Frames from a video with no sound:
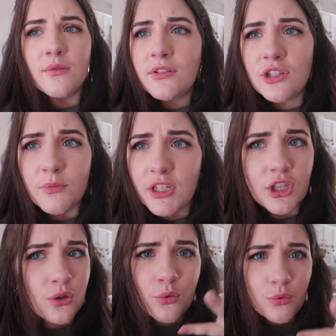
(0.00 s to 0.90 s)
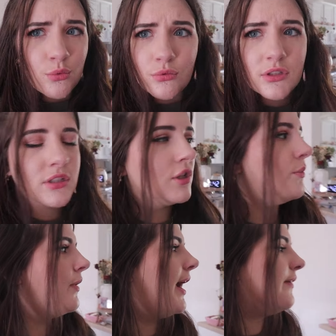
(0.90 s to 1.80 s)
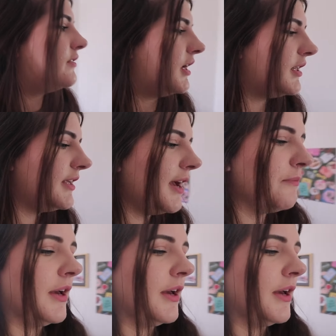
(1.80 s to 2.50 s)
It would still be cute. So I haven't done it yet,